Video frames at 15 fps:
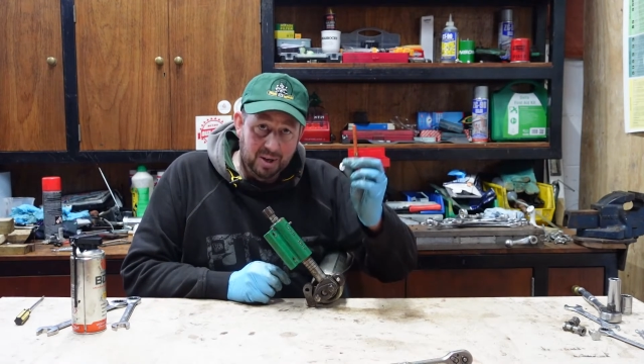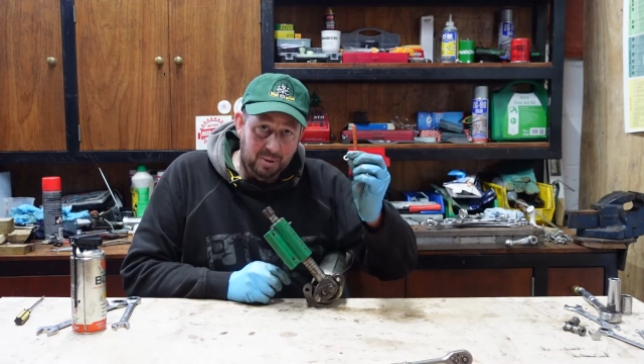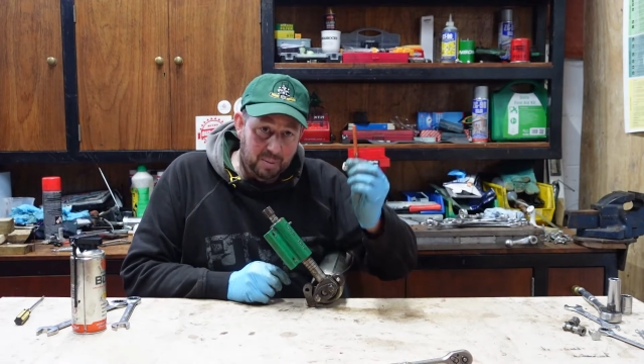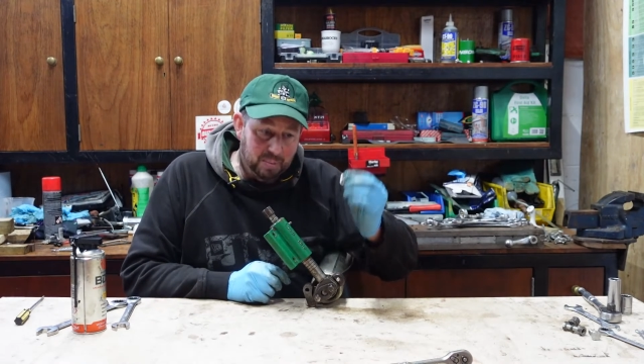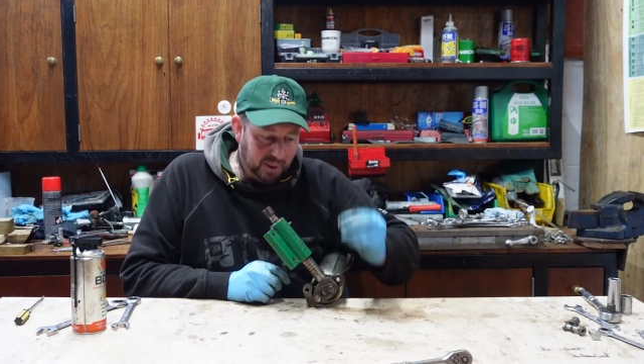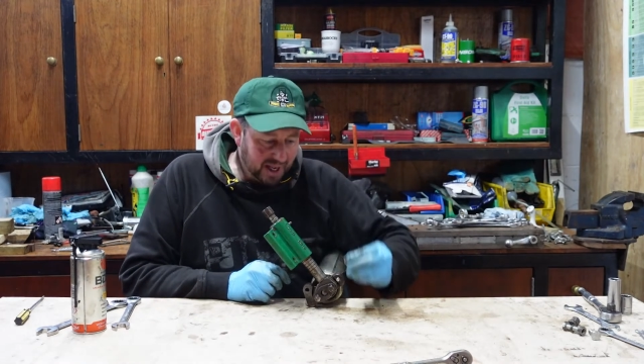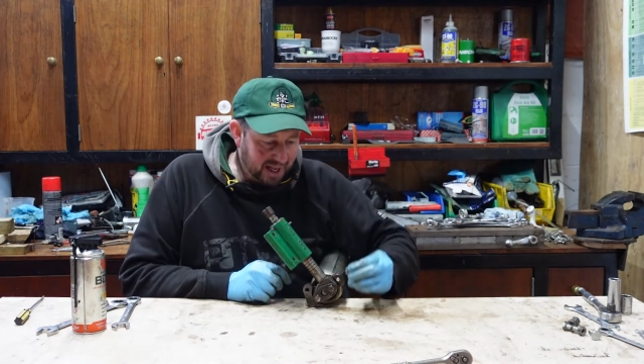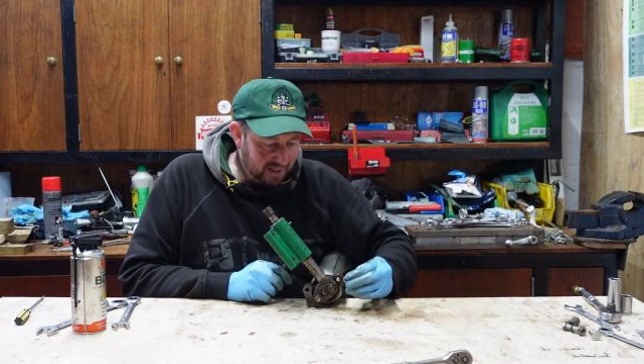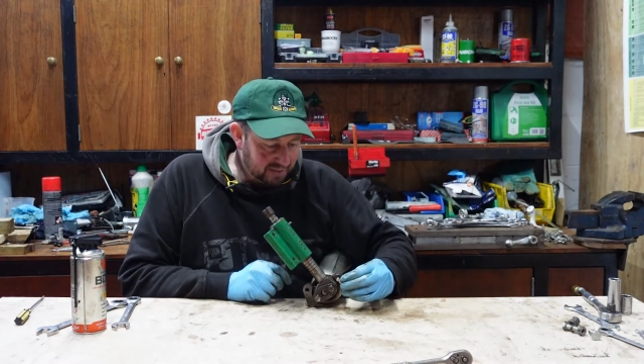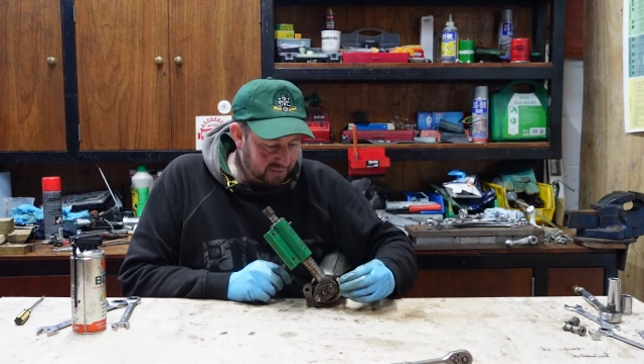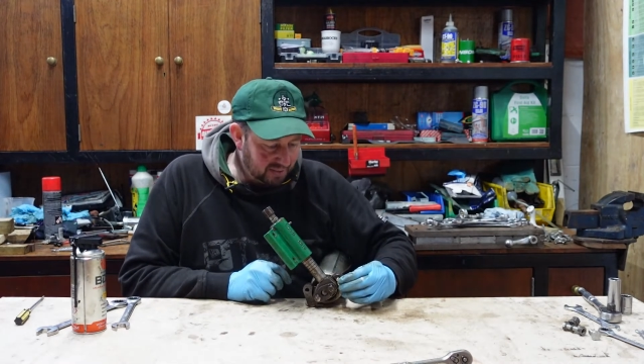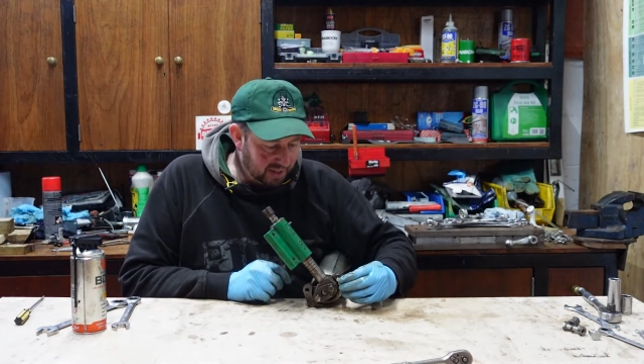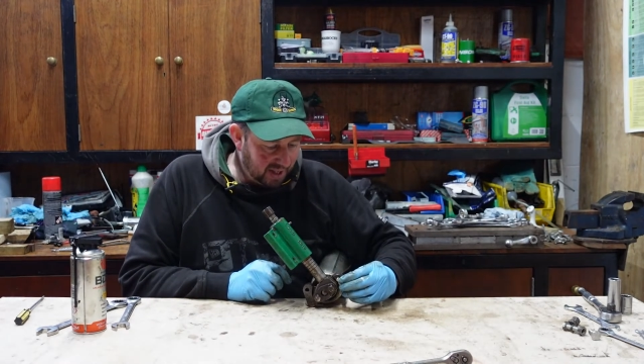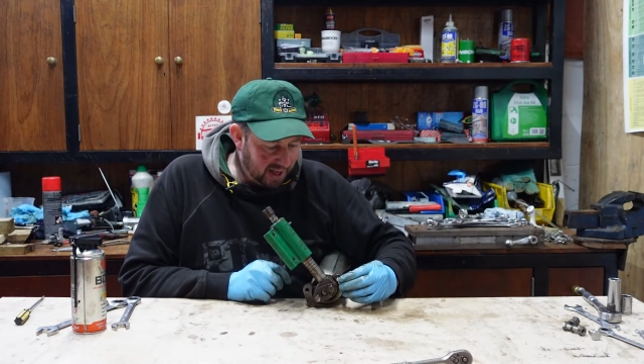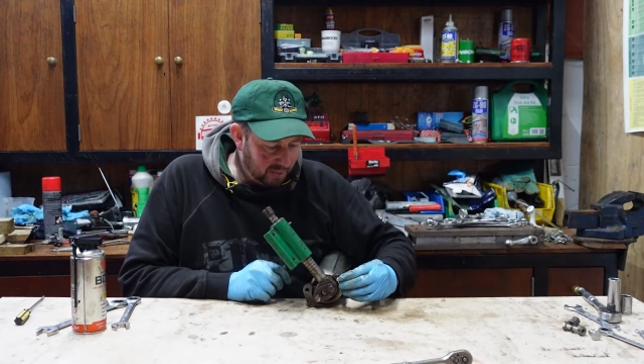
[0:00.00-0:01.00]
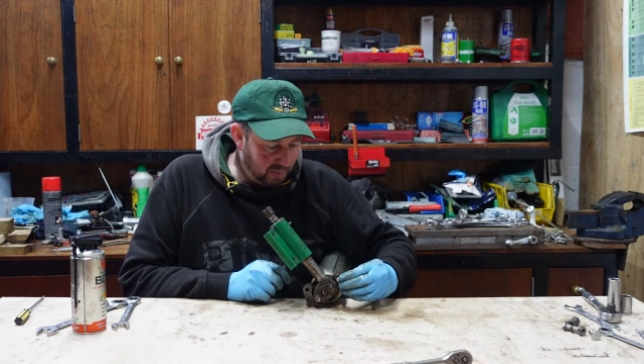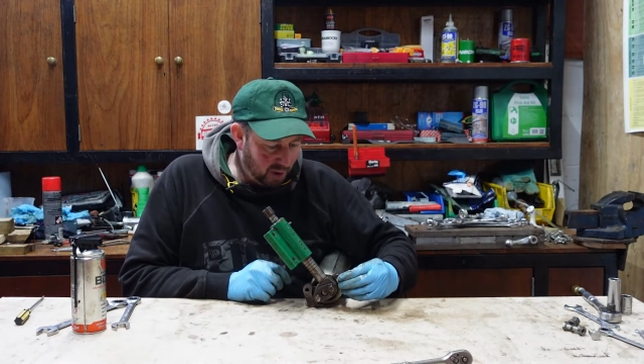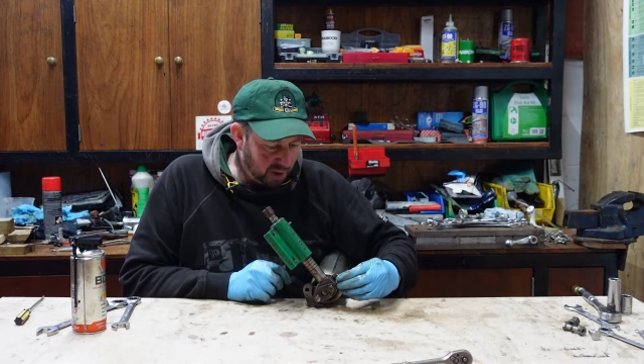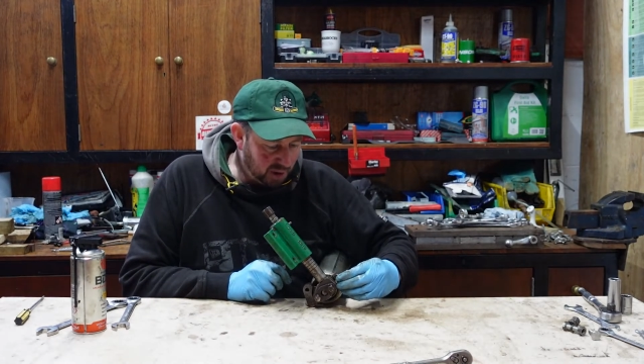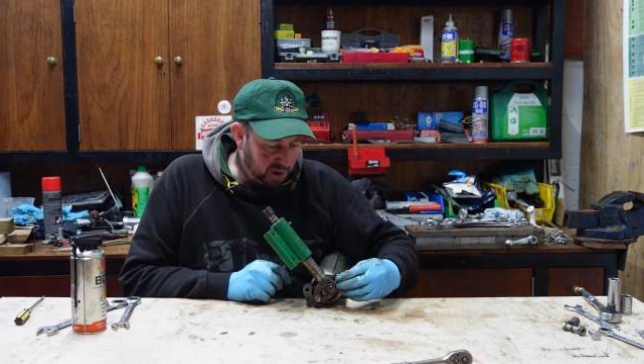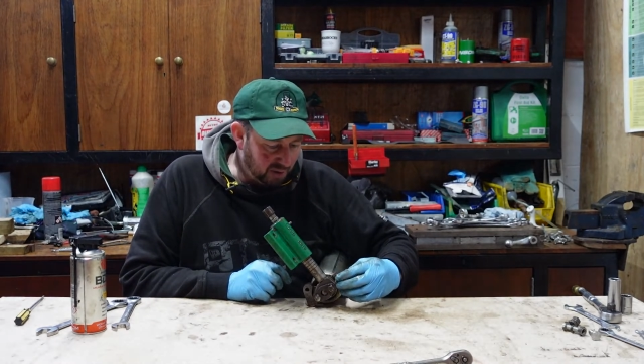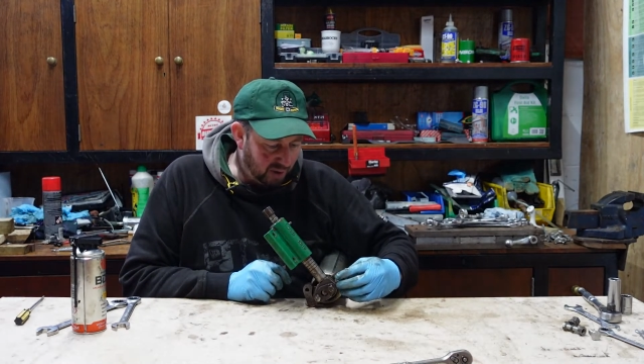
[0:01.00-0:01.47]
We put our
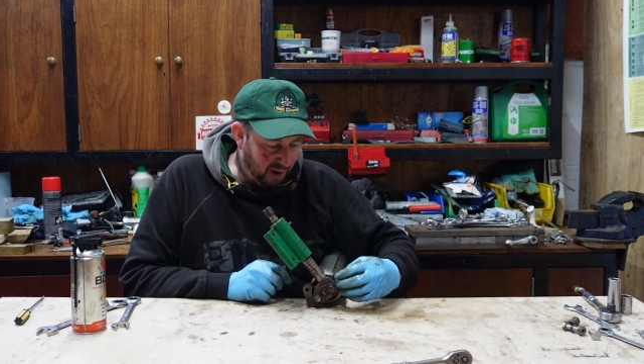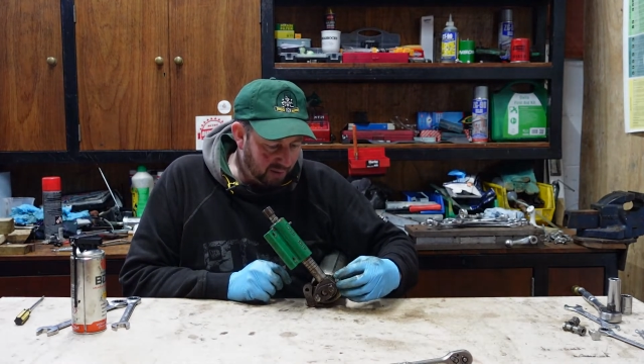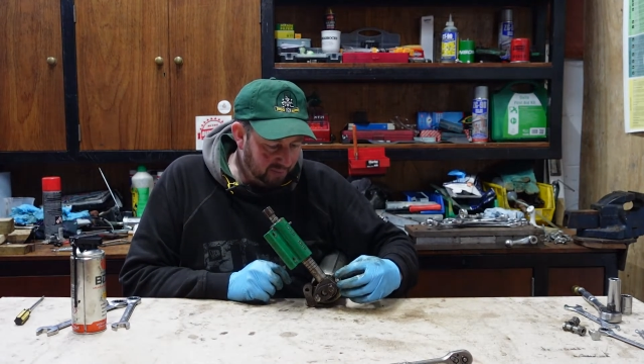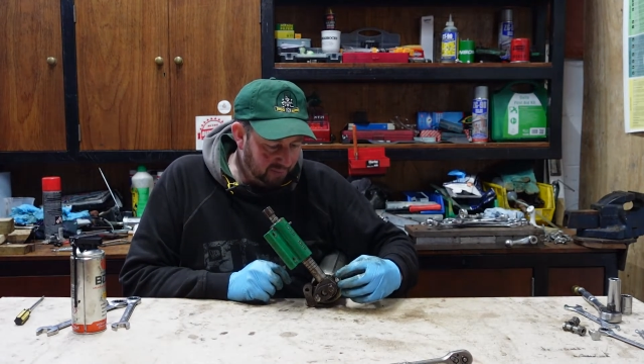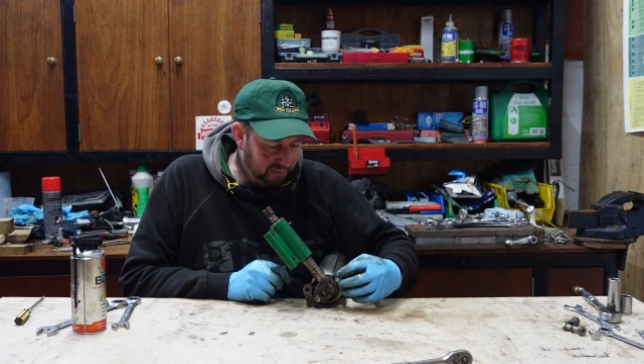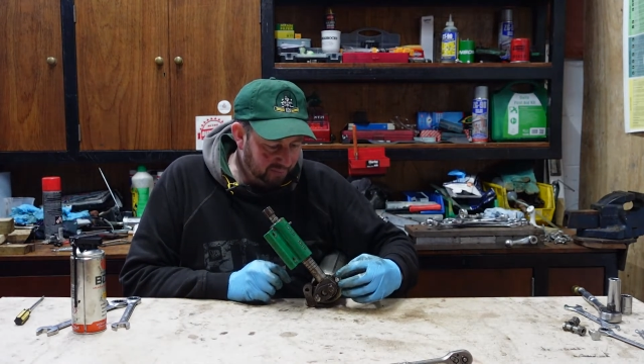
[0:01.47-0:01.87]
washer on,